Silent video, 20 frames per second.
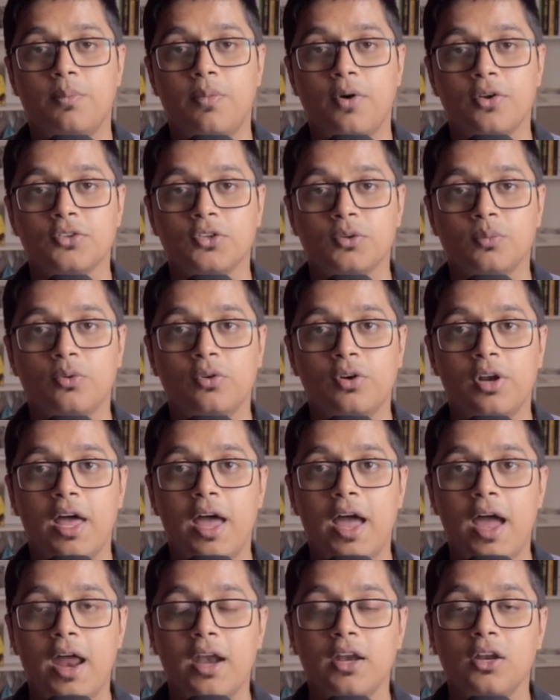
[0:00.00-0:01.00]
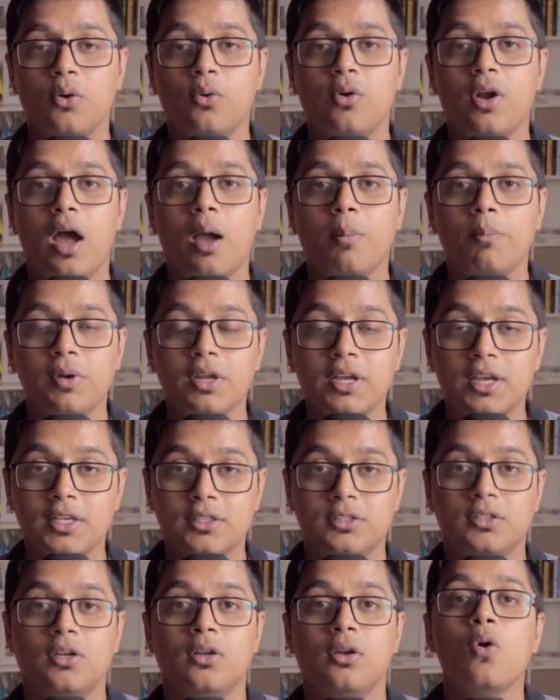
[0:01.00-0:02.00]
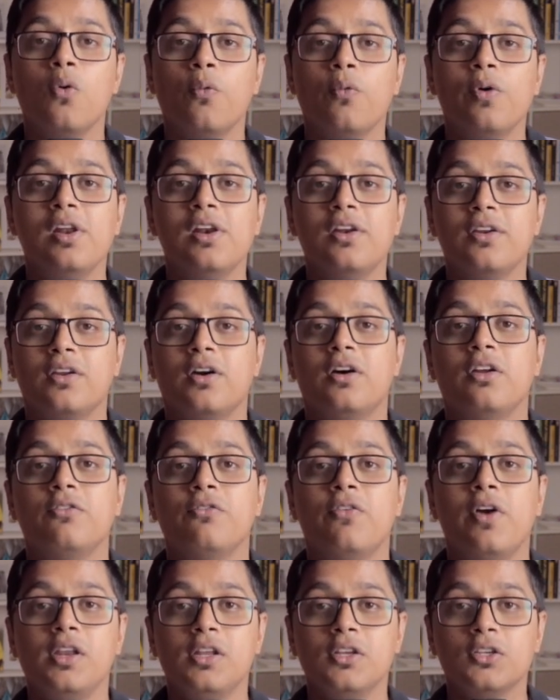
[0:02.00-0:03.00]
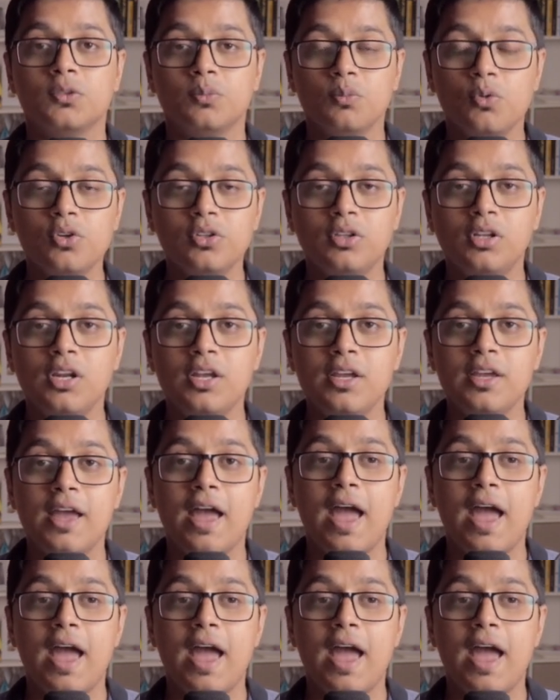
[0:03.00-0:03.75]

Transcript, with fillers: possible and your application will run very smoothly